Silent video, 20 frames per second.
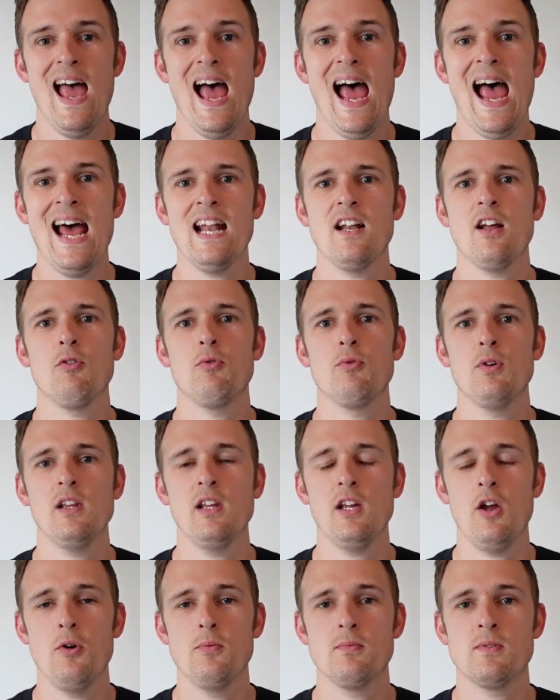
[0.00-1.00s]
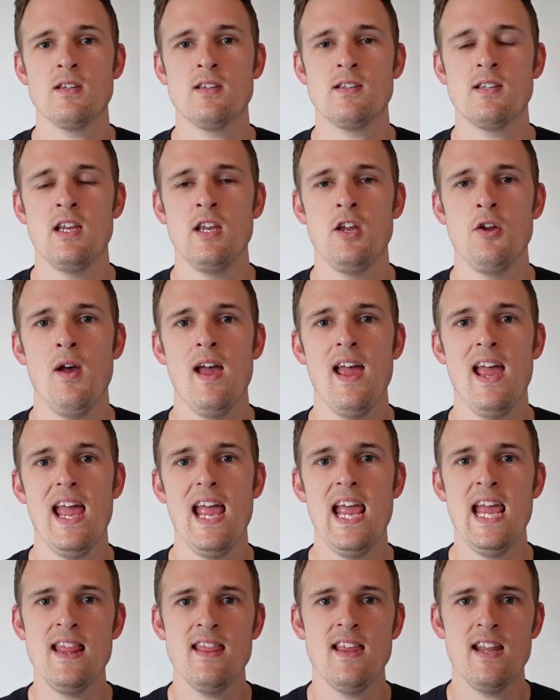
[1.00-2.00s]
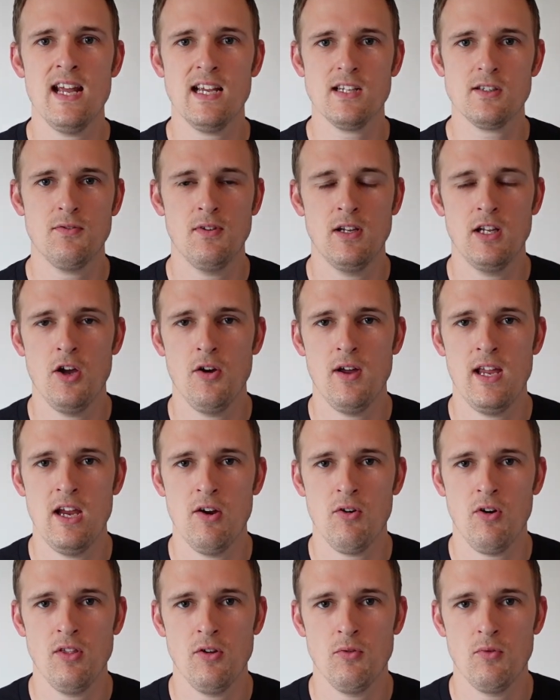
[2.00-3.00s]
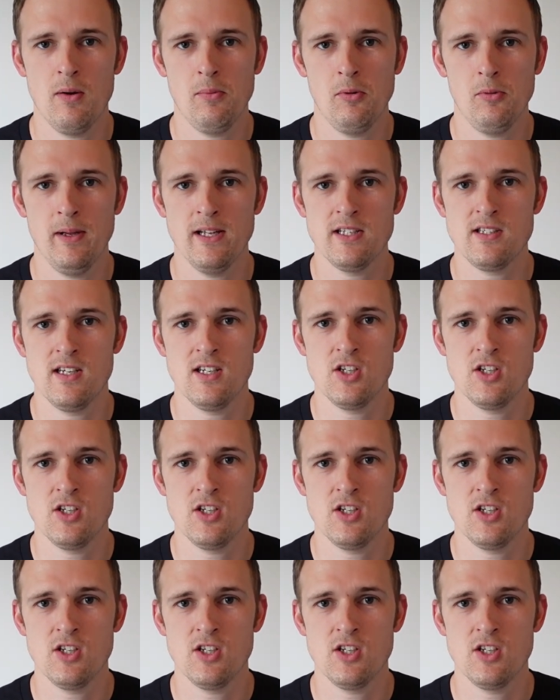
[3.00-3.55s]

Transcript: and I really hope to see you in the next video here on the Rebel Betting